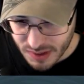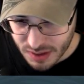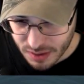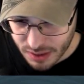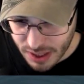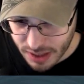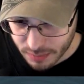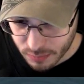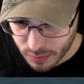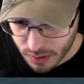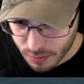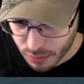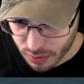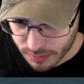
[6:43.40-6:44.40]
Okay,
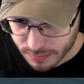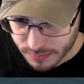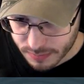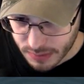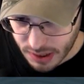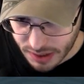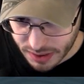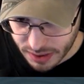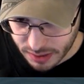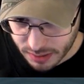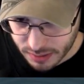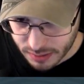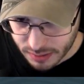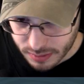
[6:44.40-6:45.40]
one more, I
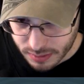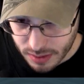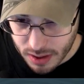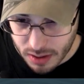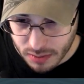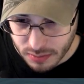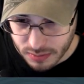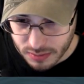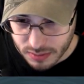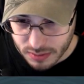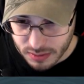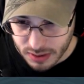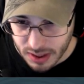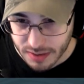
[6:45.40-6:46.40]
think. No?
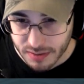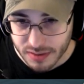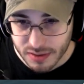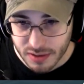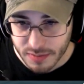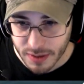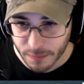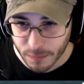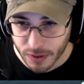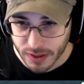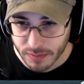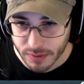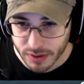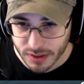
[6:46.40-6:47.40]
God, there's so many
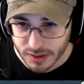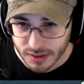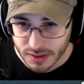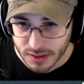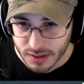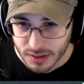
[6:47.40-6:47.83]
freaking buildings.